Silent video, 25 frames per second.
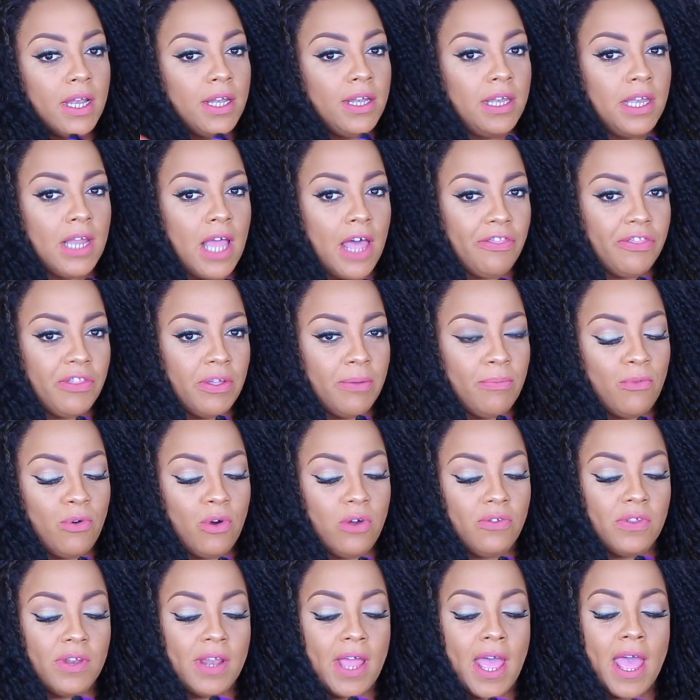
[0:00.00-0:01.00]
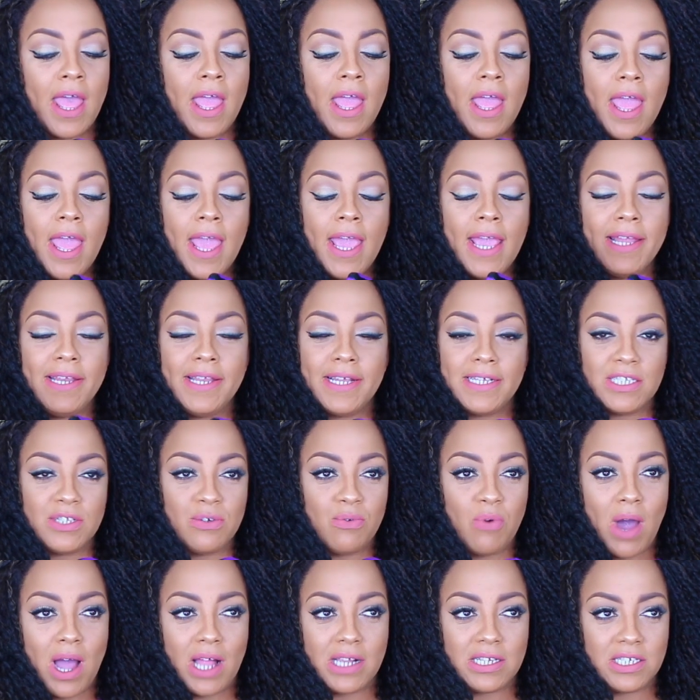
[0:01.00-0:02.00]
Nothing more than that. He
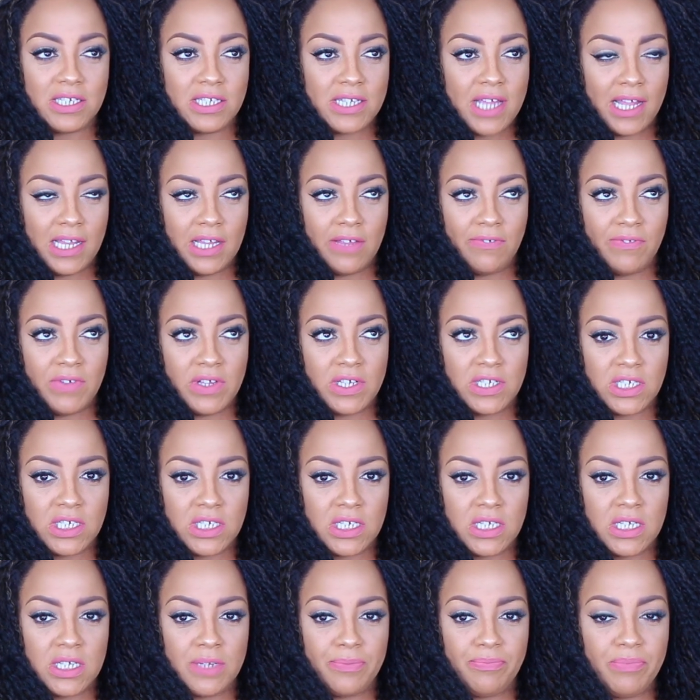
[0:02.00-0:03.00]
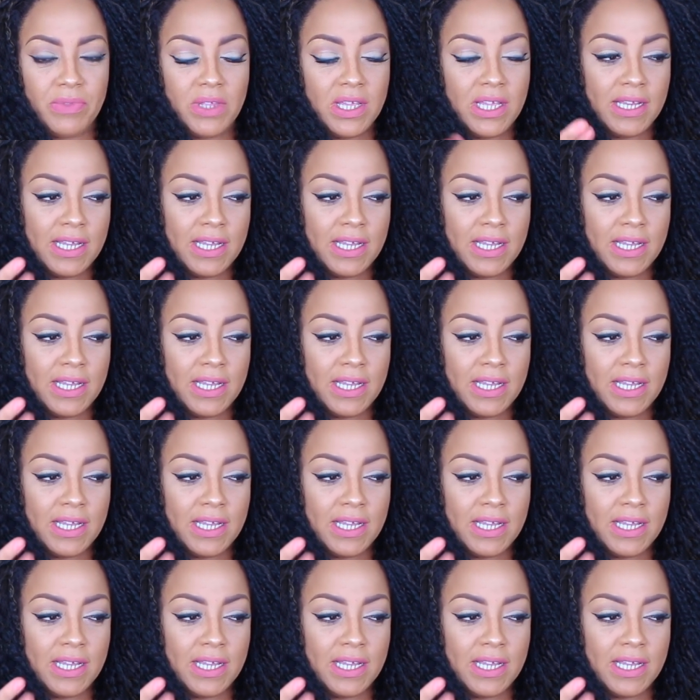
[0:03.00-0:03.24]
doesn't watch television.